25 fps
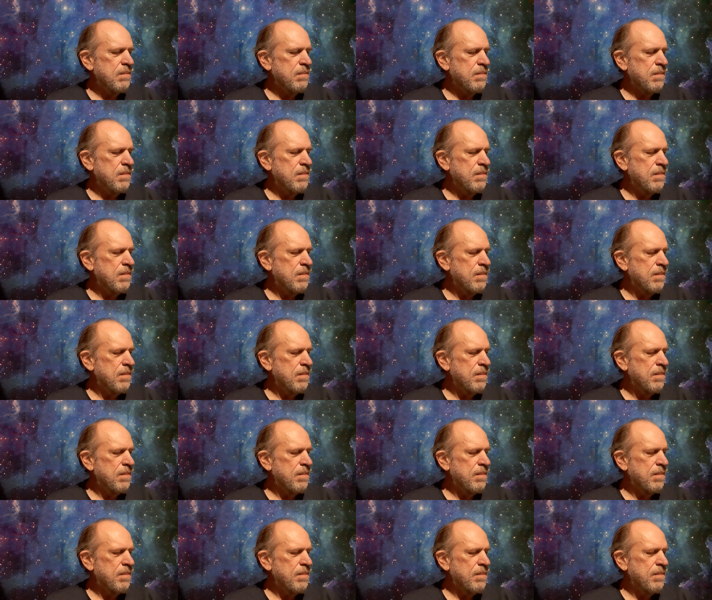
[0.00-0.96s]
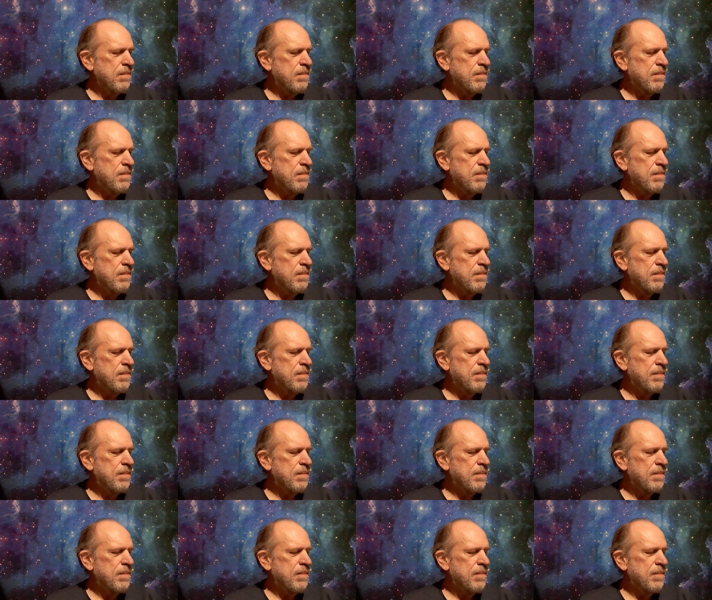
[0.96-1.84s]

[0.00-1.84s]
No one is speaking in this clip.